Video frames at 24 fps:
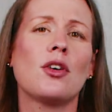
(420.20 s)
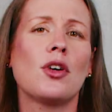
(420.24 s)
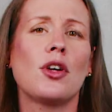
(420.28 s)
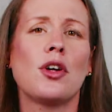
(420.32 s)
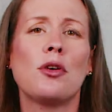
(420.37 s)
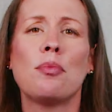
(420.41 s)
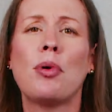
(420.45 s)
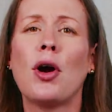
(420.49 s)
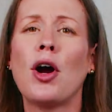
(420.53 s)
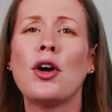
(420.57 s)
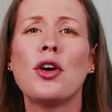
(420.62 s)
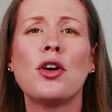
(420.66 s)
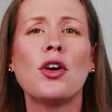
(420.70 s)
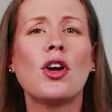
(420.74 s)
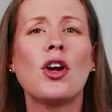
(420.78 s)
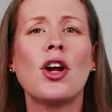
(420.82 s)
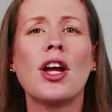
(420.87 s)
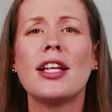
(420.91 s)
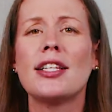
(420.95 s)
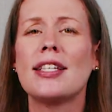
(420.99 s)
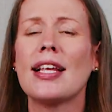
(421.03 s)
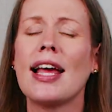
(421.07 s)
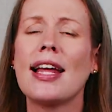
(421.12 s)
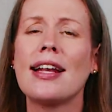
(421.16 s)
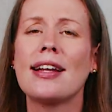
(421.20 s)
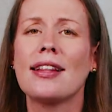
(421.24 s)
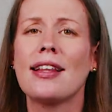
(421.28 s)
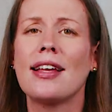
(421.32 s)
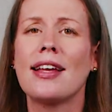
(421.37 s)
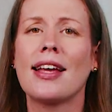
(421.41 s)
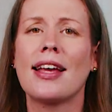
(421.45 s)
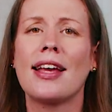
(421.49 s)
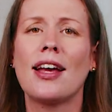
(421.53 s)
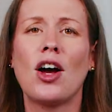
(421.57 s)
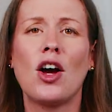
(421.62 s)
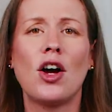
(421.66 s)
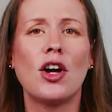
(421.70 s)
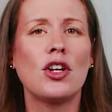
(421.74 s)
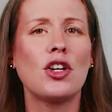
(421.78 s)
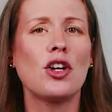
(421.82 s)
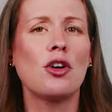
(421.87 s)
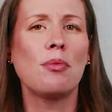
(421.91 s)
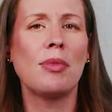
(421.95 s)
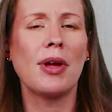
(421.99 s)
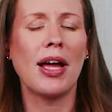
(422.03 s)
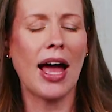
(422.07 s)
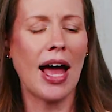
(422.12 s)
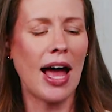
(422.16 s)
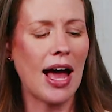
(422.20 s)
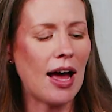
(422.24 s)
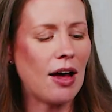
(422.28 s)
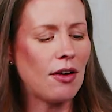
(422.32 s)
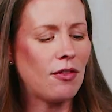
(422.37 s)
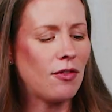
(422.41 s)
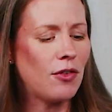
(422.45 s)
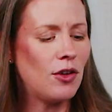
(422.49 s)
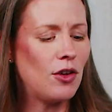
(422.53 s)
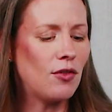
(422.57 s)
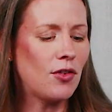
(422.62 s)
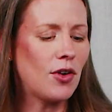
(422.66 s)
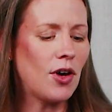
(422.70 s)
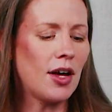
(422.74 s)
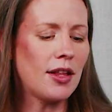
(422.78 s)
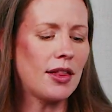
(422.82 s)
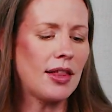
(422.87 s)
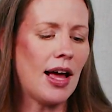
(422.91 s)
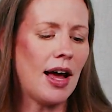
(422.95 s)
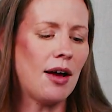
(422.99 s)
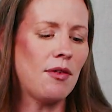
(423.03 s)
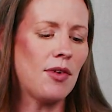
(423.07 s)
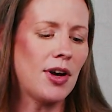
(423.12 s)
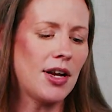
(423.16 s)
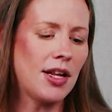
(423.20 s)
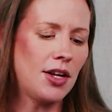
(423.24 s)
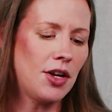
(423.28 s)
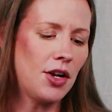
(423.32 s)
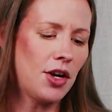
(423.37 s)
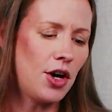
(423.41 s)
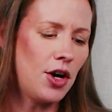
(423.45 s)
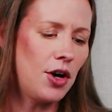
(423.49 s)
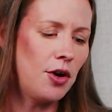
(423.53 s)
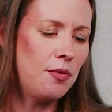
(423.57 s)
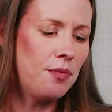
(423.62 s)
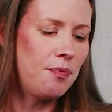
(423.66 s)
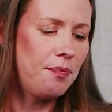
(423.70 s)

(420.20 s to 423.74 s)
or your partner is handling it on your behalf, you've got that ready to go.